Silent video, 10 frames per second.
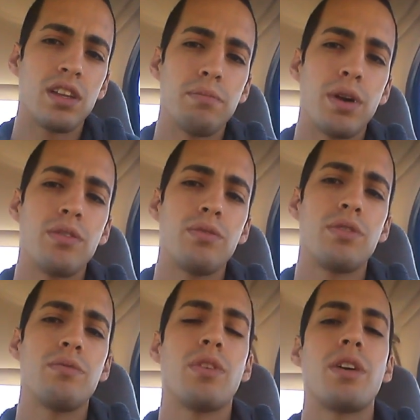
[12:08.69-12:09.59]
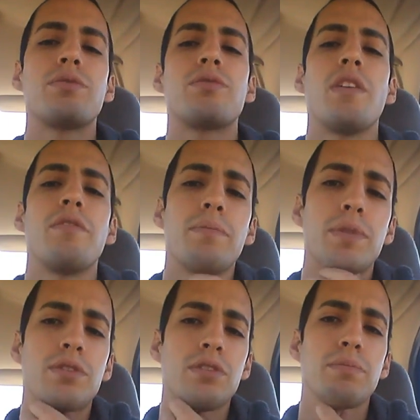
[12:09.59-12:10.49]
I was driving up
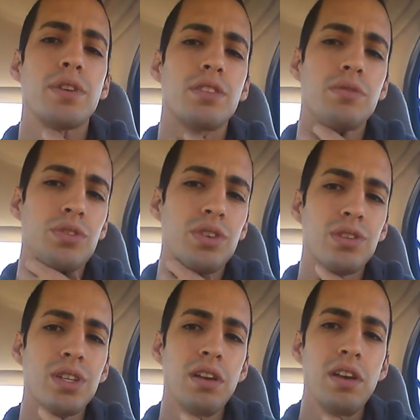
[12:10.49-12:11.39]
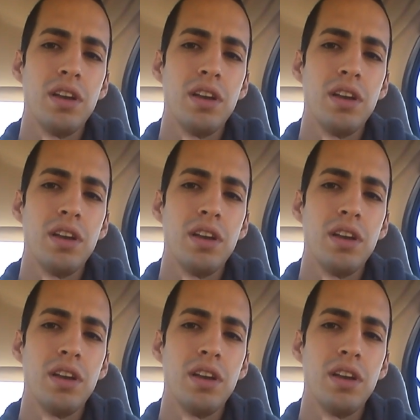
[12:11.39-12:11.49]
the turnpike in New Jersey,